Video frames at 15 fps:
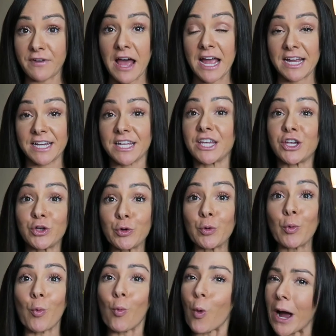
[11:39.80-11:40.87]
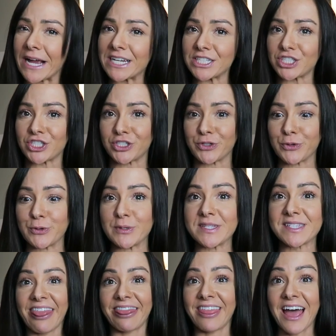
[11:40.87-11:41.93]
find cute white shoes
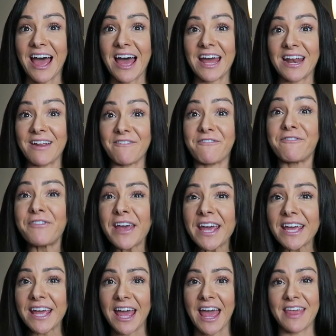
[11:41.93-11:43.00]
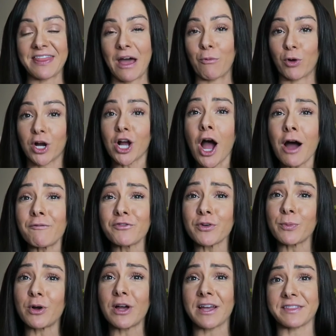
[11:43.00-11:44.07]
that fit and that were
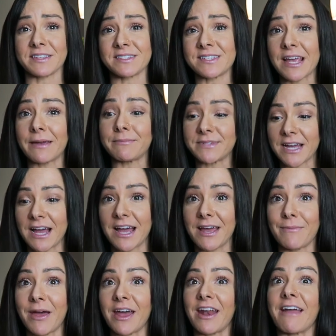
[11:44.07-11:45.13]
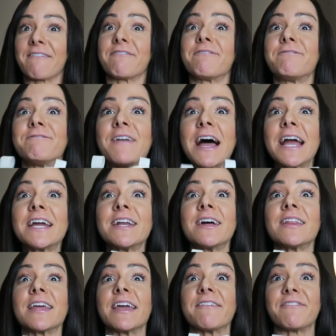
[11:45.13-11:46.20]
comfortable at the same time and I
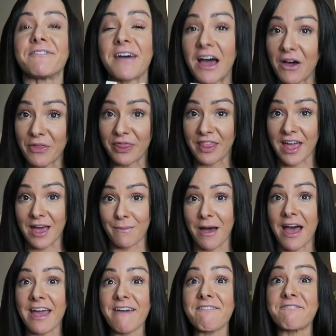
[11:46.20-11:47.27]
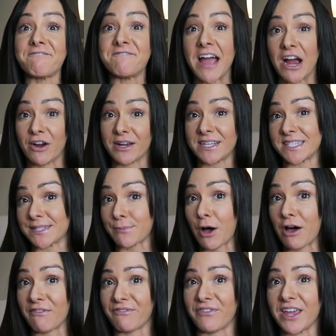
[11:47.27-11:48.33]
finally found them. I have very
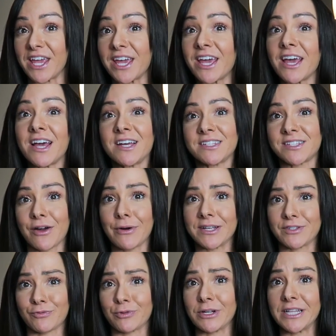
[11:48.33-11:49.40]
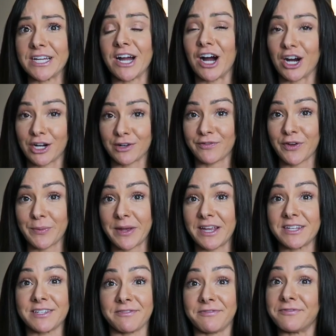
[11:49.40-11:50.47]
small feet so it's really hard for
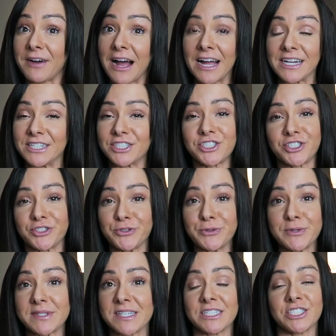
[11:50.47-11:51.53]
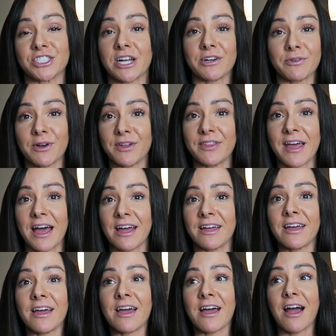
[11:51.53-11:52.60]
me to find shoes in general
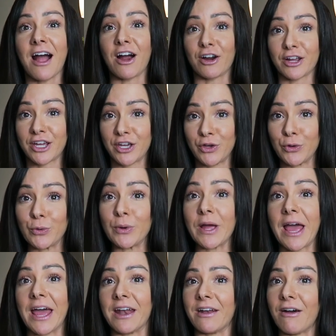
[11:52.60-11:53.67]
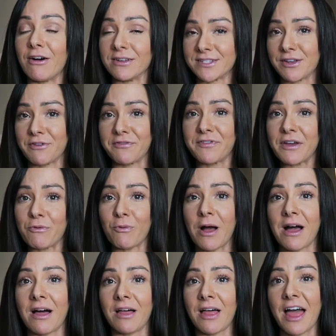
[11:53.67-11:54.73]
that are cute and also fit
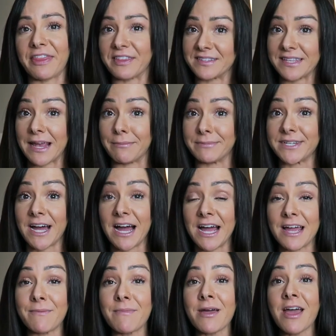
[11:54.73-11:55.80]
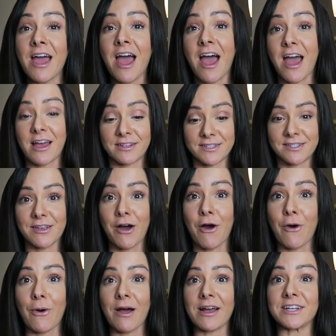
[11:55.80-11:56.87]
well at the same time. And
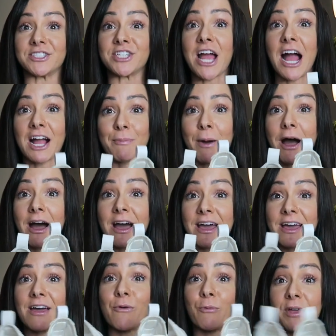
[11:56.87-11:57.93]
so jackpot